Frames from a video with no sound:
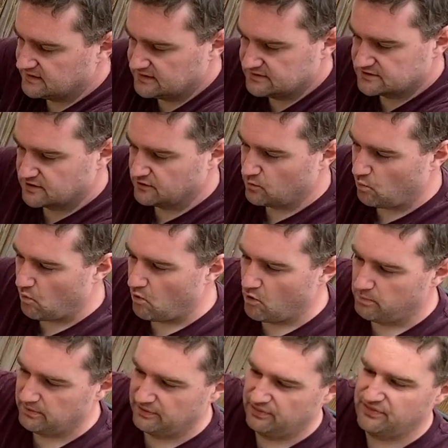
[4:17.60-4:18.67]
and it's going to
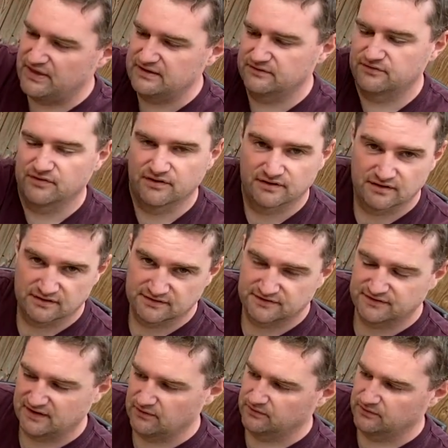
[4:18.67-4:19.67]
warp, and things that are going to sit